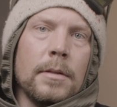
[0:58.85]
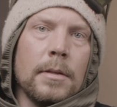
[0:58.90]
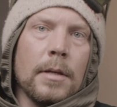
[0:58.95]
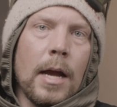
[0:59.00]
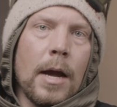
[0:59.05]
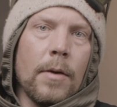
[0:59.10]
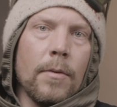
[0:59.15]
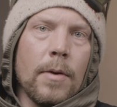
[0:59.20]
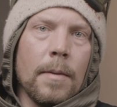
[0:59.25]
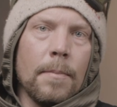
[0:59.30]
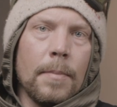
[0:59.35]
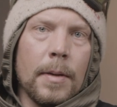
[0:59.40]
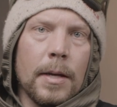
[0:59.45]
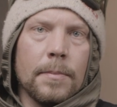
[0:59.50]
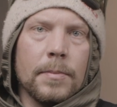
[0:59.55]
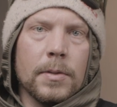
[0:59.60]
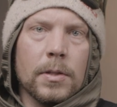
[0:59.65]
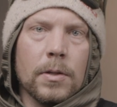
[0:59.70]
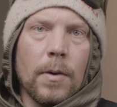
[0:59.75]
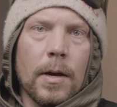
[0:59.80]
I run
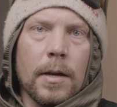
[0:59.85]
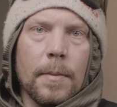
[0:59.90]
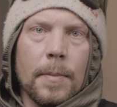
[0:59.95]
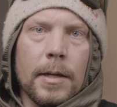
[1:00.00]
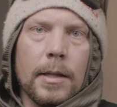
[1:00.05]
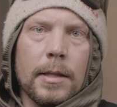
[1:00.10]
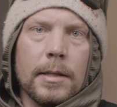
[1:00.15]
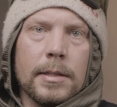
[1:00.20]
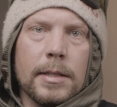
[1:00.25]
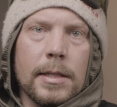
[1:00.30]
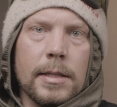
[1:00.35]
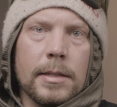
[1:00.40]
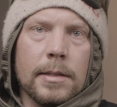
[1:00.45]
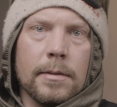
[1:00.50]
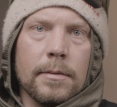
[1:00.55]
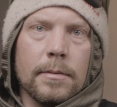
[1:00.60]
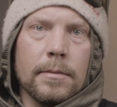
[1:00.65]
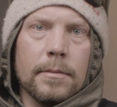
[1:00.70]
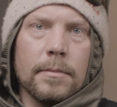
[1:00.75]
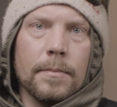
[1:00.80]
bibs quite a bit of the
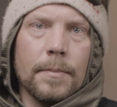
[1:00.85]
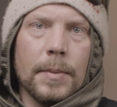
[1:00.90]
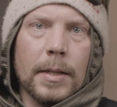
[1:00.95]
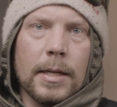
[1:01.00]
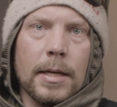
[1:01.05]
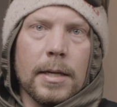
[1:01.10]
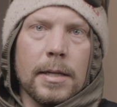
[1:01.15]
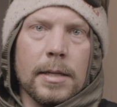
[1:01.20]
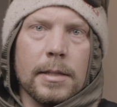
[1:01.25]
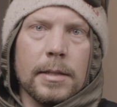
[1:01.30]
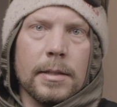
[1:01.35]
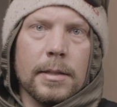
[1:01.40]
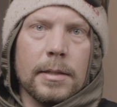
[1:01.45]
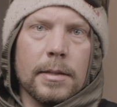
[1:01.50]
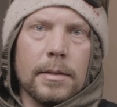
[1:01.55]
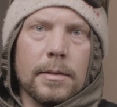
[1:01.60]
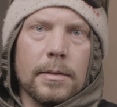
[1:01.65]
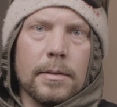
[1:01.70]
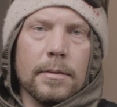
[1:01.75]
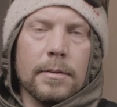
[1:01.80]
season
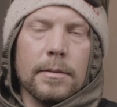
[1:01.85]
because